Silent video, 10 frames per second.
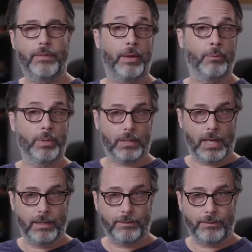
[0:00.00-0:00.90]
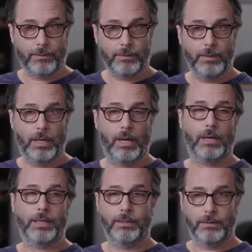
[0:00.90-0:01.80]
And they realize
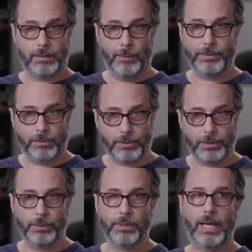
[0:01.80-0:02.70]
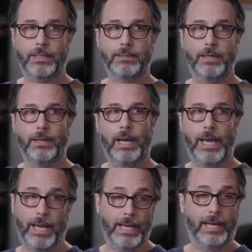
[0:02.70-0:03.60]
uh, in episode two that
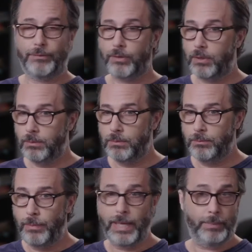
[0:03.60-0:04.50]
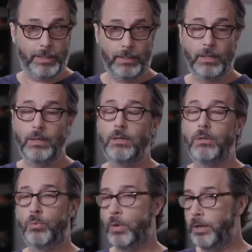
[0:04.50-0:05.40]
an answer may be
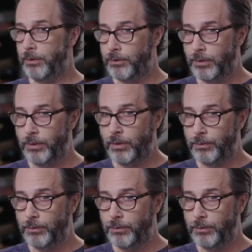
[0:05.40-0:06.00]
right under their